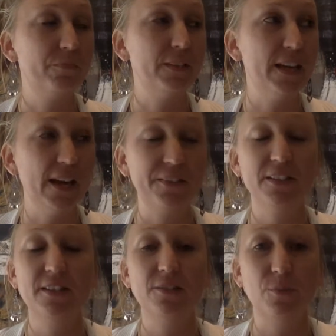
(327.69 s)
yeah,
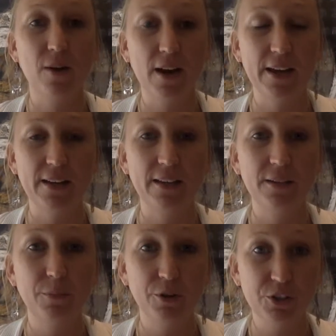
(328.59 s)
this is why
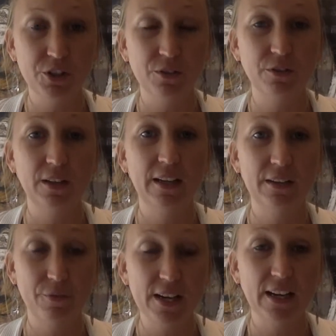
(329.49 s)
emotional
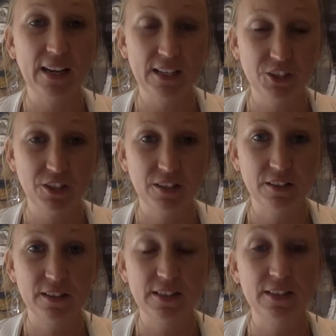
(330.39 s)

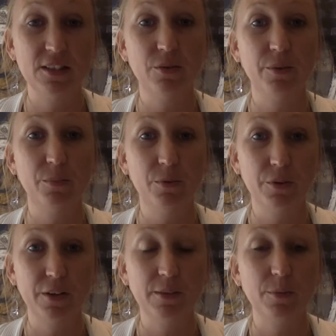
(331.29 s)
reconnection is so
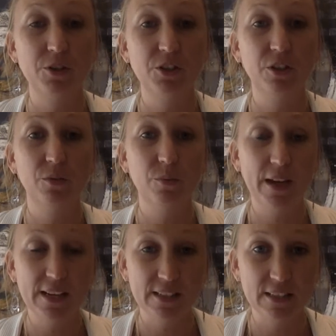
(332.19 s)
important. Emotional
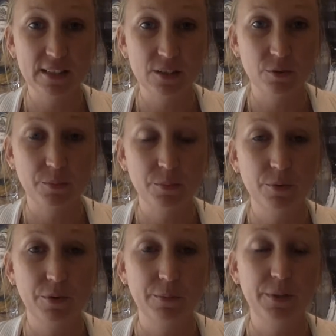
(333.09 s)
awareness is so
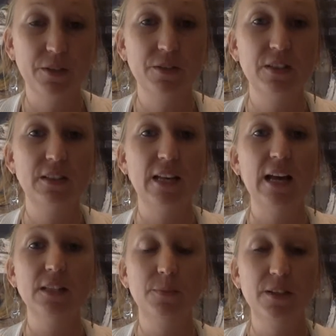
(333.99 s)
important, because this
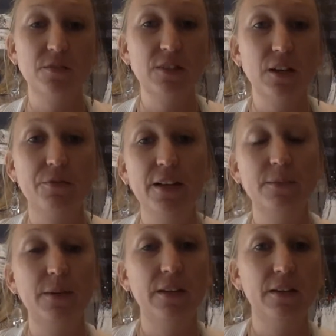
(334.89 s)
aspect of self has
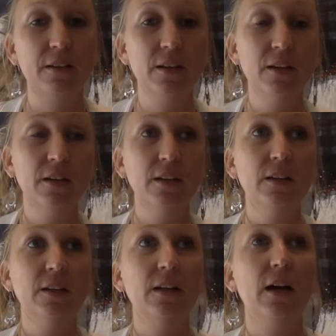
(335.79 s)
been
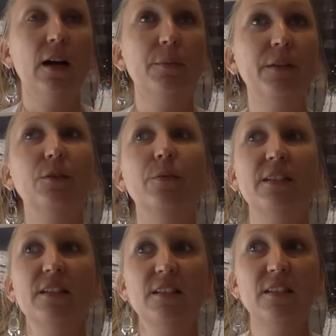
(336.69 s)
in the
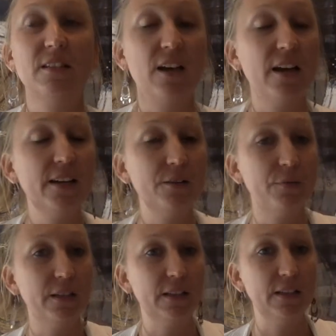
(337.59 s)
Western society
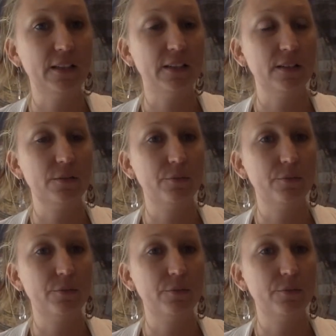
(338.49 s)
really